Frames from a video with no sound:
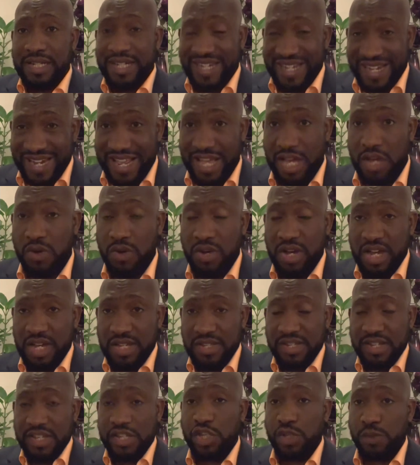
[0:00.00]
Now,
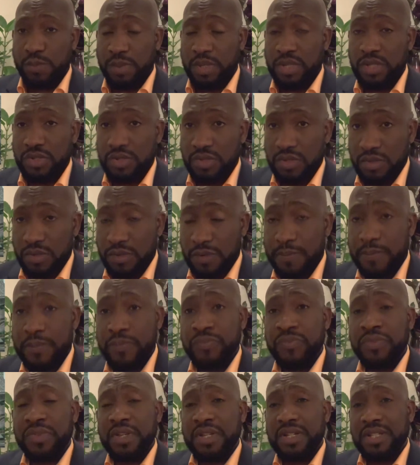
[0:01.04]
as I speak to you,
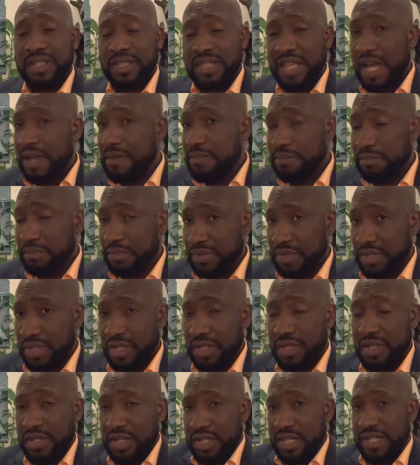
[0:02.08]
that
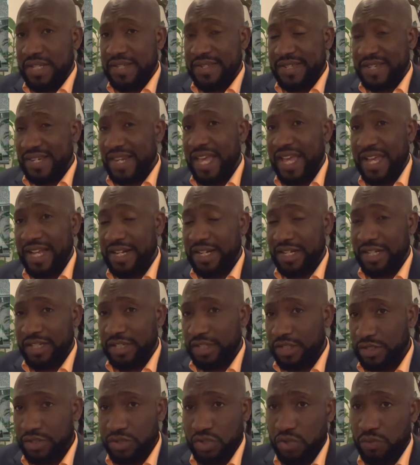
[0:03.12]
money is
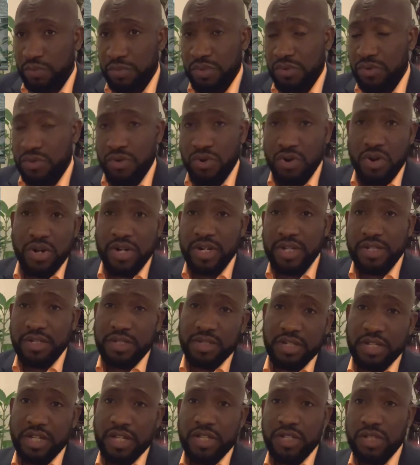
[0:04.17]
likely to be
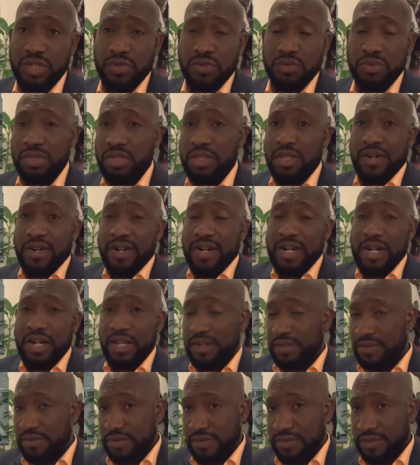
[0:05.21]
running into
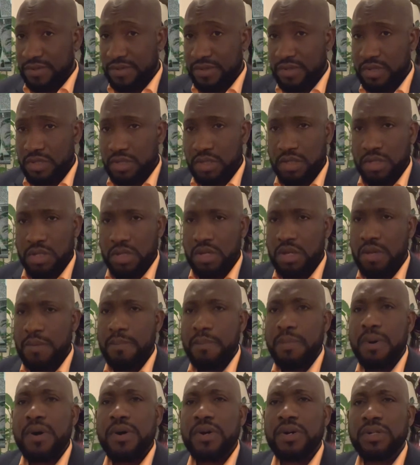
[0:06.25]
trillions.
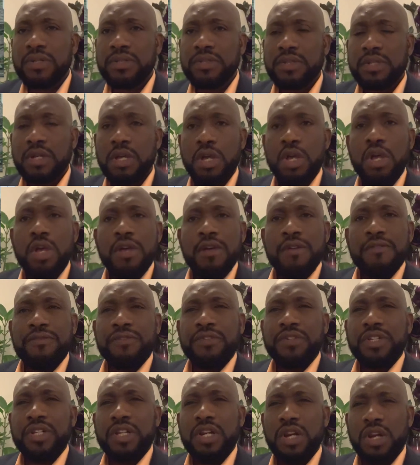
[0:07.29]
But
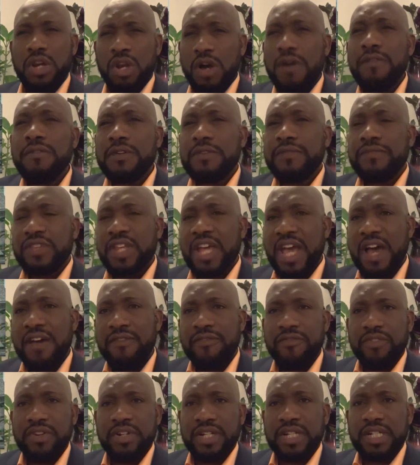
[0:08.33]
for the love of the
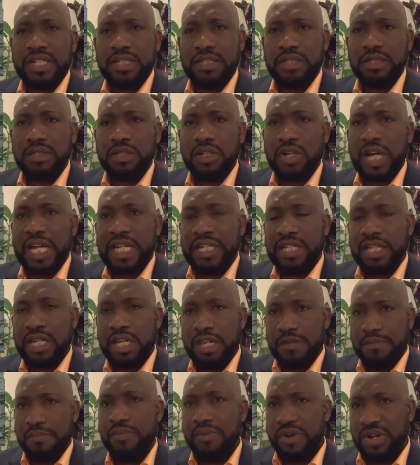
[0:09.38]
African and
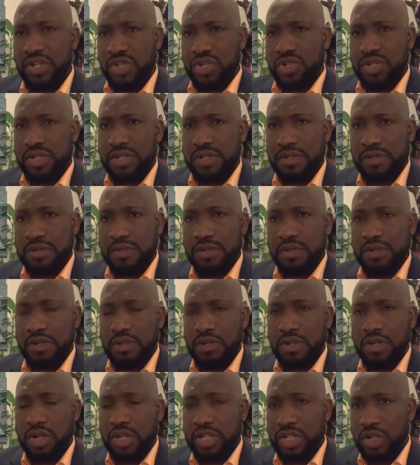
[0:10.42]
the liberation,
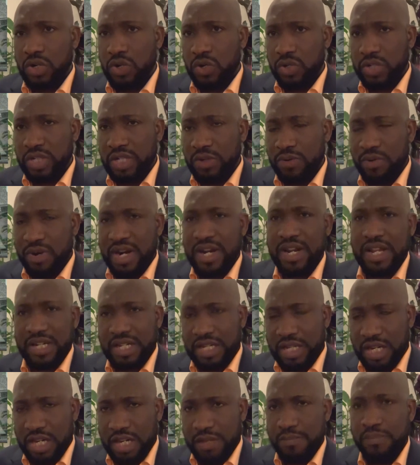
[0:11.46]
or rather
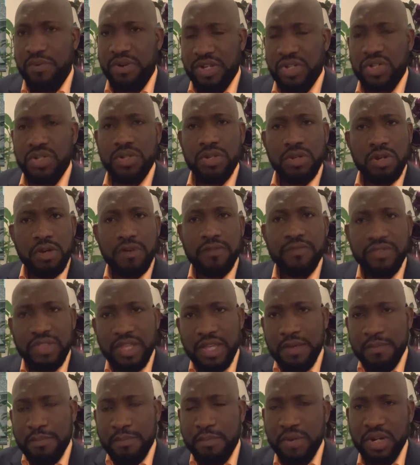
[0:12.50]
the liberation of
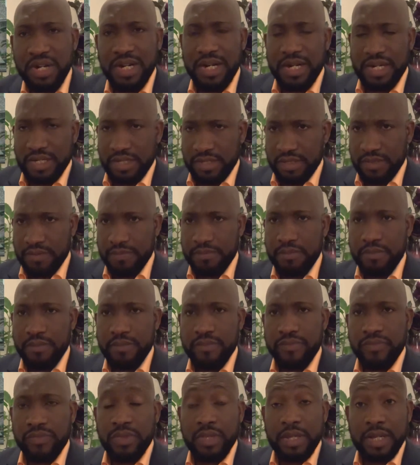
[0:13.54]
the motherland,
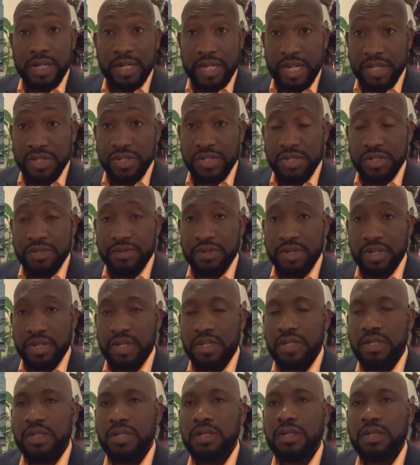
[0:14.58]
Nigeria,